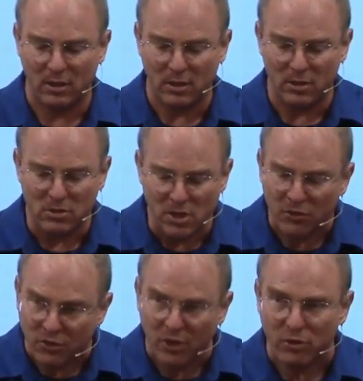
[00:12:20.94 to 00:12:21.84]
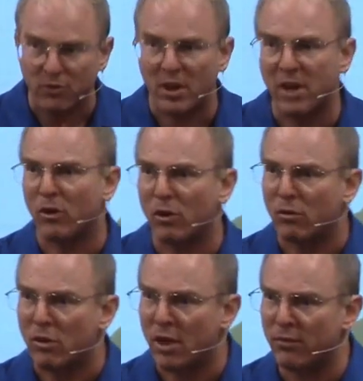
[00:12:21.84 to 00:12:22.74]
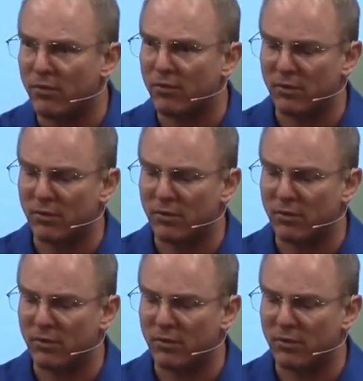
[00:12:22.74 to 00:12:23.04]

Jesus understands our grief,